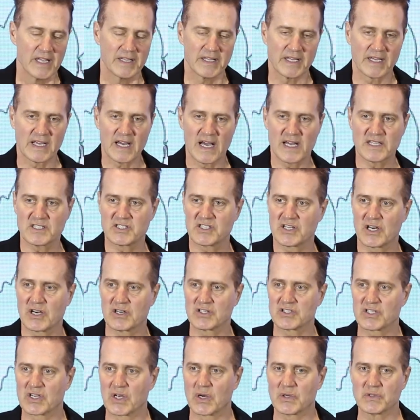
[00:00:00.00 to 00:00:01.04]
The
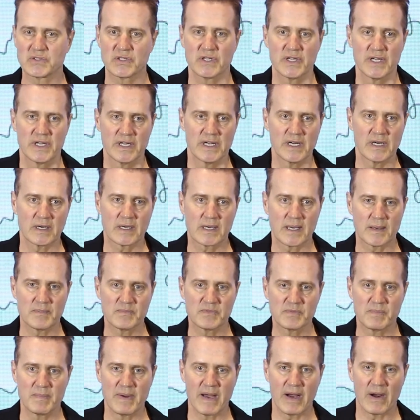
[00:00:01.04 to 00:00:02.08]
concierge goes, Here
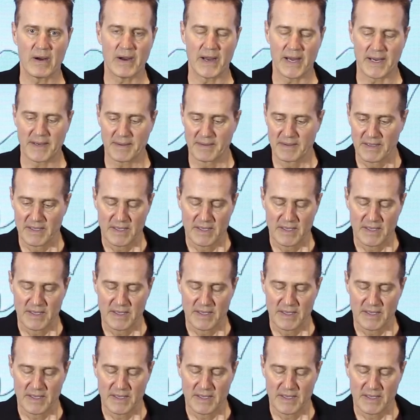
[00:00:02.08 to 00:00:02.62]
comes Mary.